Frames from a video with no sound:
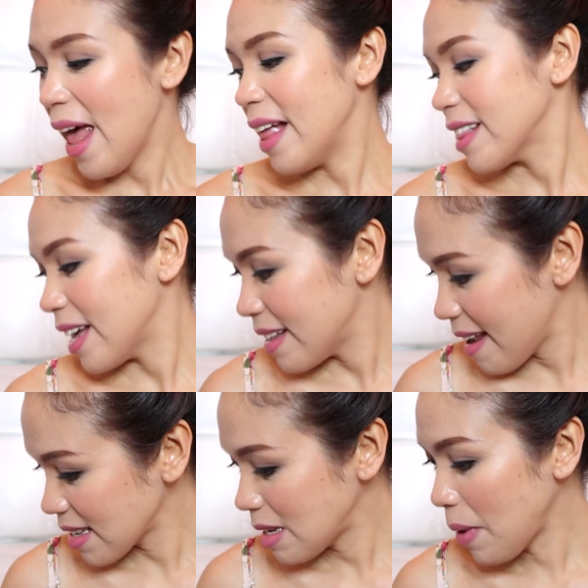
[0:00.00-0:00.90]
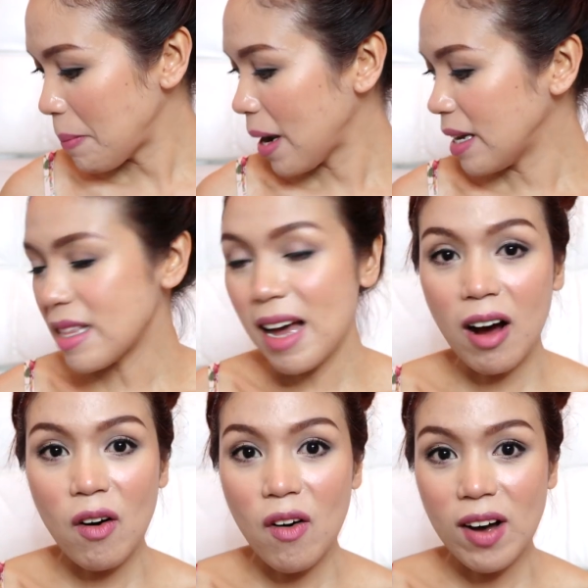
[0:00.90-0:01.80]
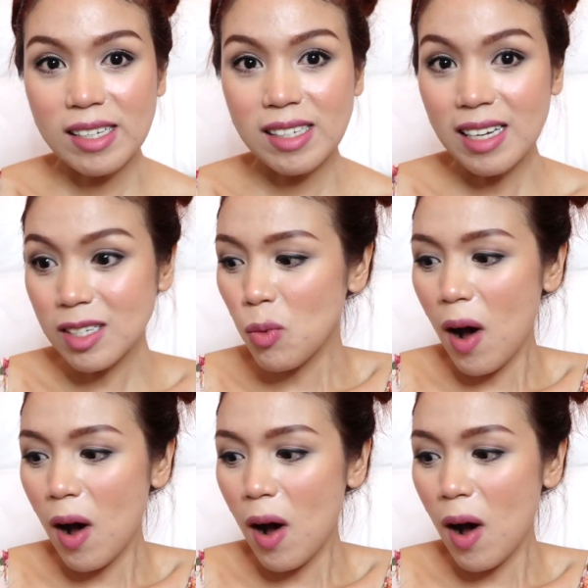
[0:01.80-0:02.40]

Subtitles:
And then, next na papakita ko is this